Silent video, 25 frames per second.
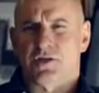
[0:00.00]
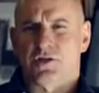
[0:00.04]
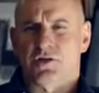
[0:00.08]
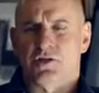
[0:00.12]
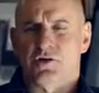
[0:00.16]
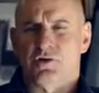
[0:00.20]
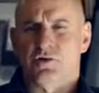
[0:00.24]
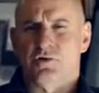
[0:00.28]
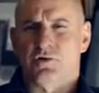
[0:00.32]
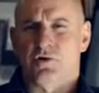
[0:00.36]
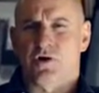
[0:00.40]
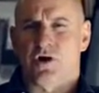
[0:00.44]

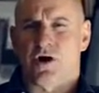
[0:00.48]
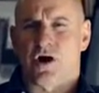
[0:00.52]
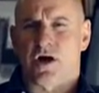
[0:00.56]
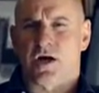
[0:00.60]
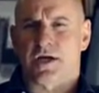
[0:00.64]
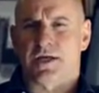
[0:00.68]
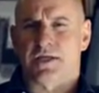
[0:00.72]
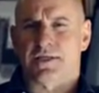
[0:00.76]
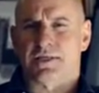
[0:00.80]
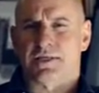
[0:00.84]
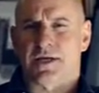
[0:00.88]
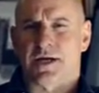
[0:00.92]
new
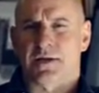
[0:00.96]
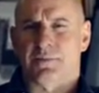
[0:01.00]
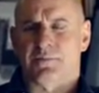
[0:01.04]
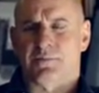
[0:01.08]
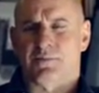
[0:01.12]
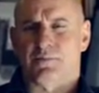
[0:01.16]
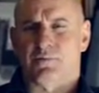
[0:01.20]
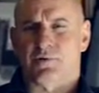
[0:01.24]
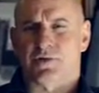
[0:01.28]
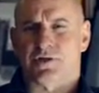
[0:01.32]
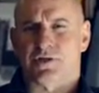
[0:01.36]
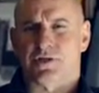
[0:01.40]
archetype
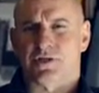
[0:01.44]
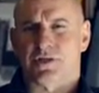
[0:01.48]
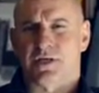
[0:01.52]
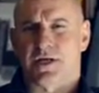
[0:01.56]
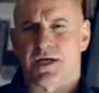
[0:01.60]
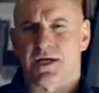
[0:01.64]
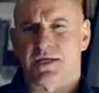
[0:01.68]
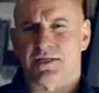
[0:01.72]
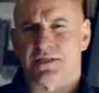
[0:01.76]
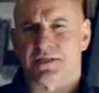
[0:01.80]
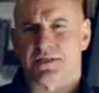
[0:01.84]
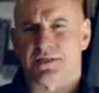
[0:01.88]
which
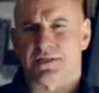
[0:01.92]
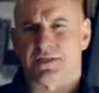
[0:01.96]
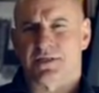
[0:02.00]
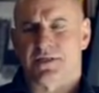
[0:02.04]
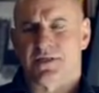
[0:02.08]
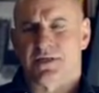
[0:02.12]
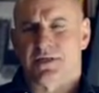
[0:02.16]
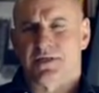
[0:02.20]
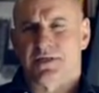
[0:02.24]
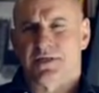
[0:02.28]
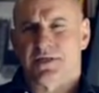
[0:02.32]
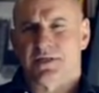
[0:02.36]
has
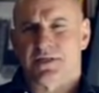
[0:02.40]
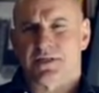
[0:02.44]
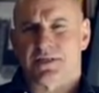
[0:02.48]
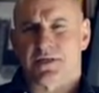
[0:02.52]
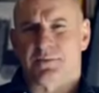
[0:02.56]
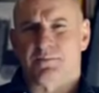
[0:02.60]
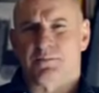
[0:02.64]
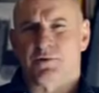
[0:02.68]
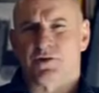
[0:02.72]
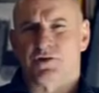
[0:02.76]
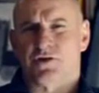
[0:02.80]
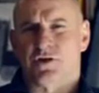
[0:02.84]

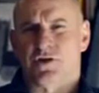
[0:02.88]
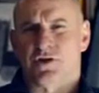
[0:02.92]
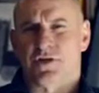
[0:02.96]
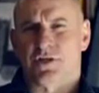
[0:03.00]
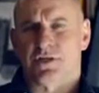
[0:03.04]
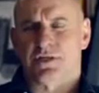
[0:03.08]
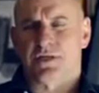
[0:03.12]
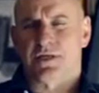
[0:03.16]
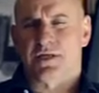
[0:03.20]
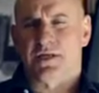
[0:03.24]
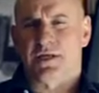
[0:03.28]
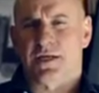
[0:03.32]
some
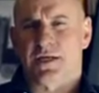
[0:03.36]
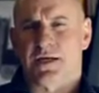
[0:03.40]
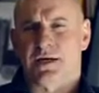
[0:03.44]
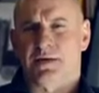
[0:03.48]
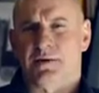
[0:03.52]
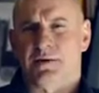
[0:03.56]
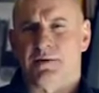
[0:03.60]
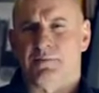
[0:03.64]
modernity,